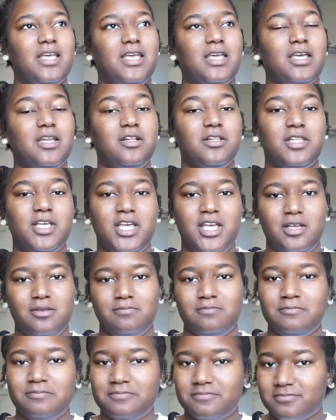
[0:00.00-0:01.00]
Italy,
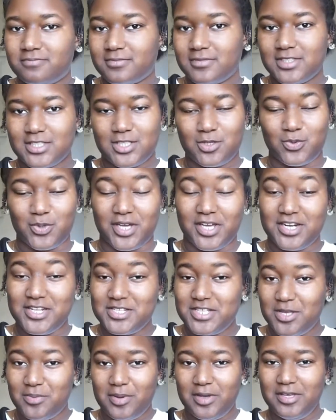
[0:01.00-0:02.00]
what can I
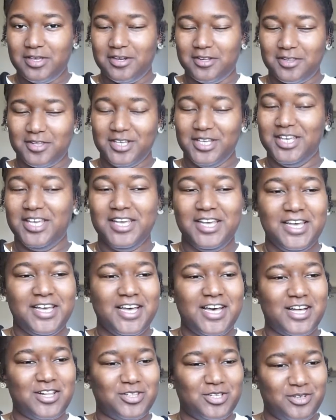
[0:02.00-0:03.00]
say about Italy?
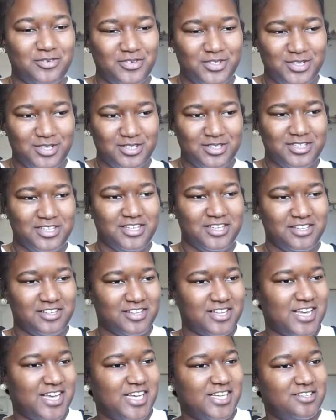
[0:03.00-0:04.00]
I love Italy.
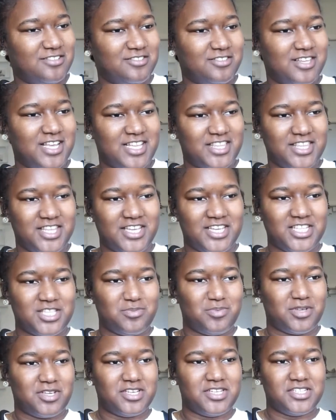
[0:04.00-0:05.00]
I think it's
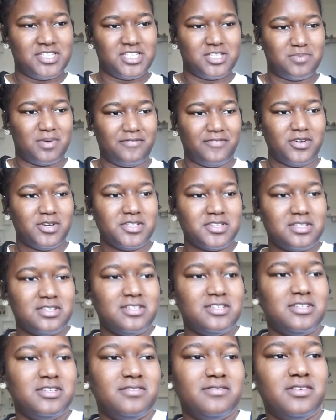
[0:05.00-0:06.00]
because it's my first
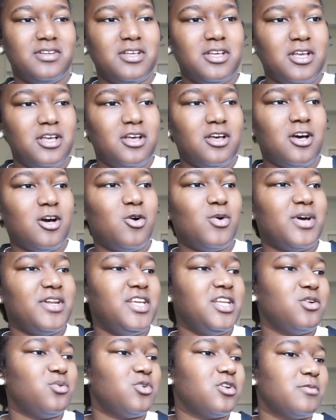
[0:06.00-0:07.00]
love. Oh, I
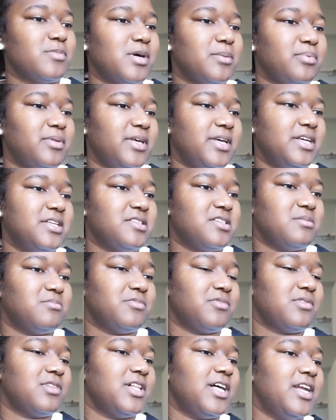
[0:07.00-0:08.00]
need to water my plants. I'm
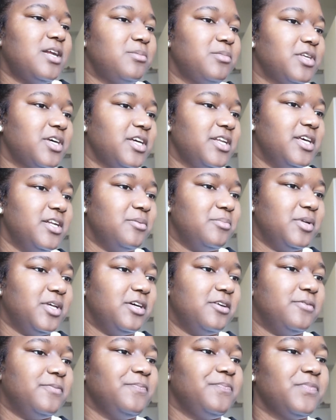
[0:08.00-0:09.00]
glad I'm looking at them
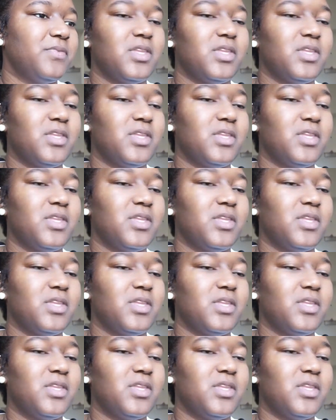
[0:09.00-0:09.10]
now.